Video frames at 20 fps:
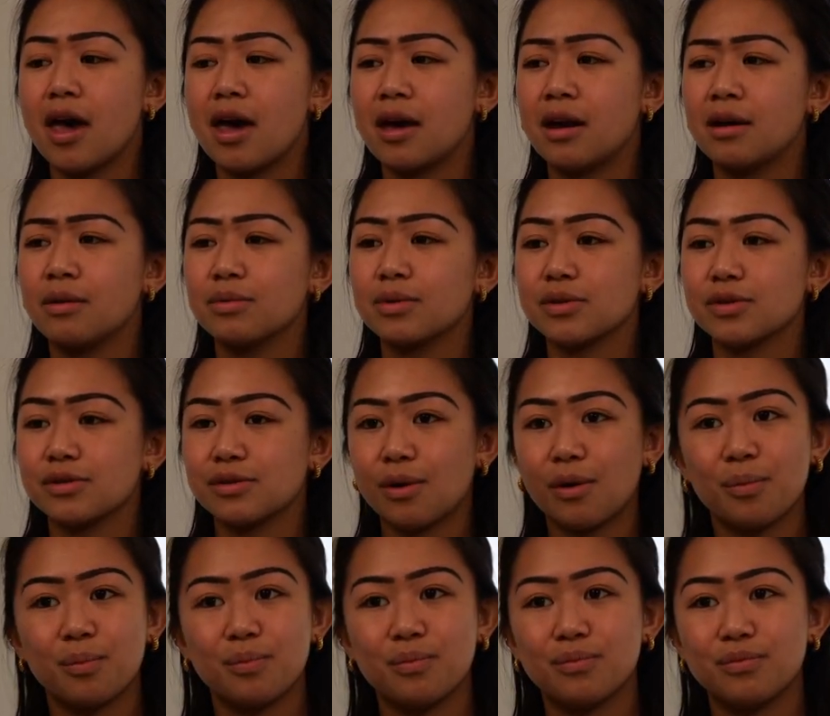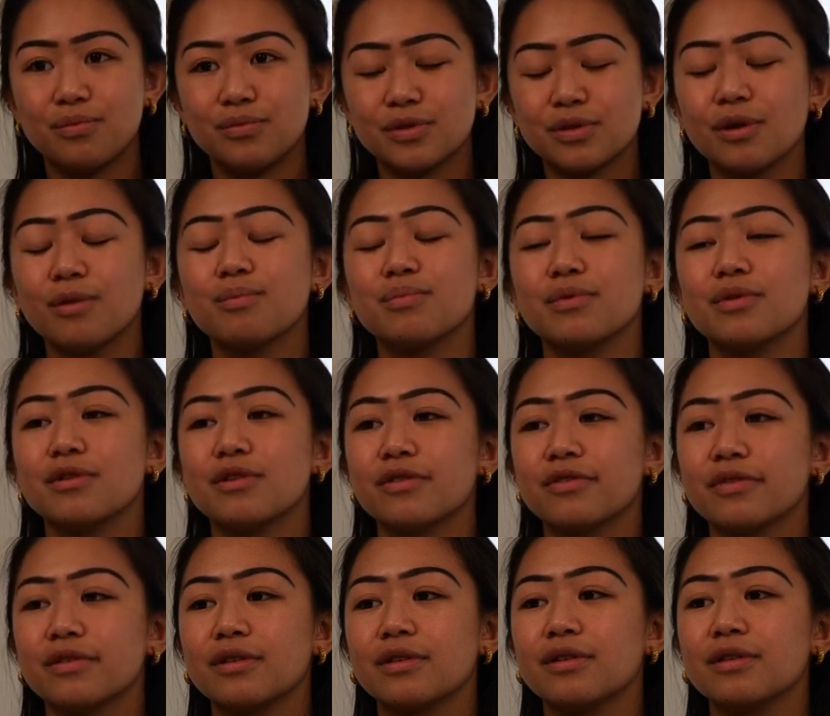And it was so
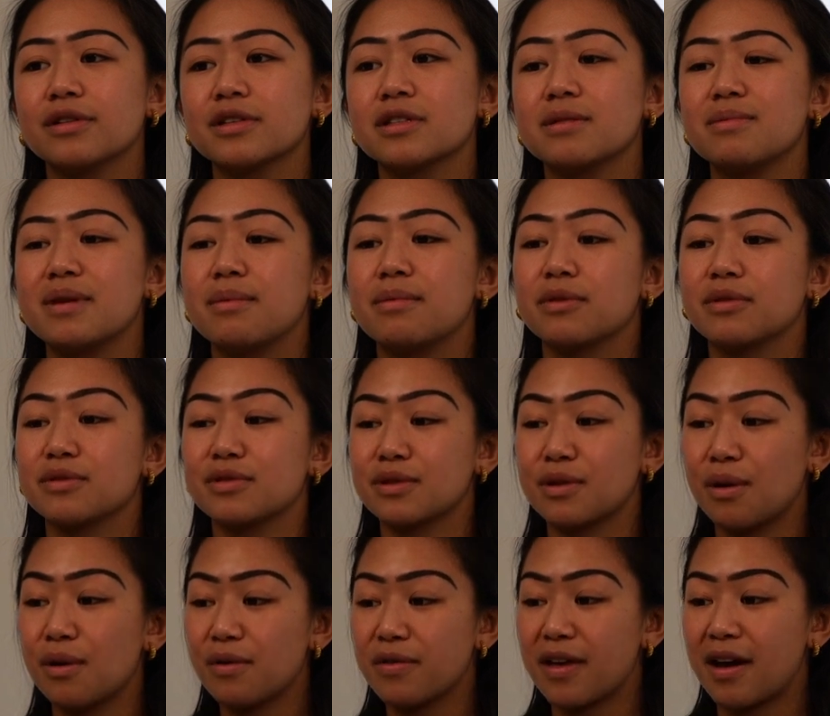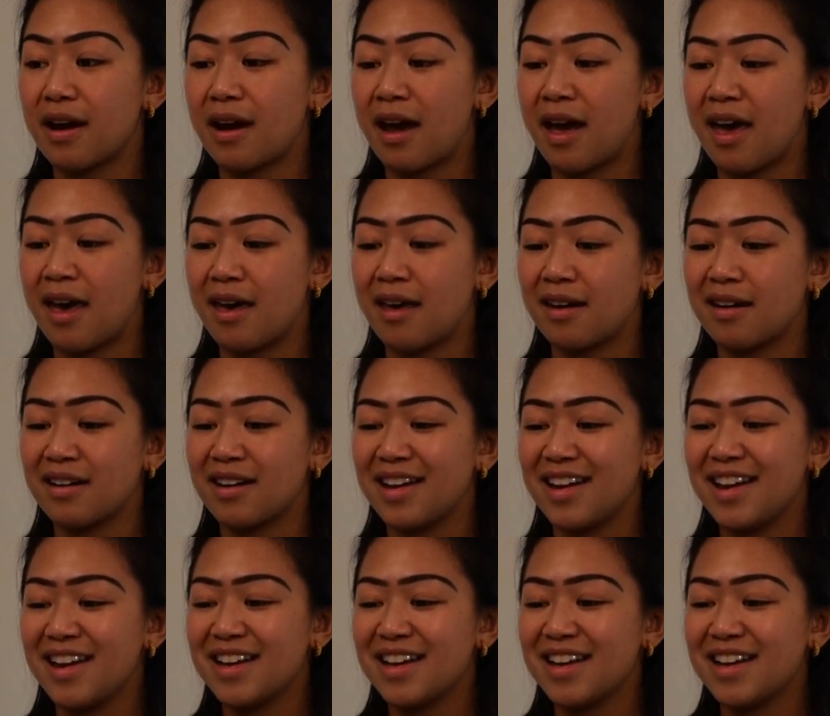beautiful to be able to go there and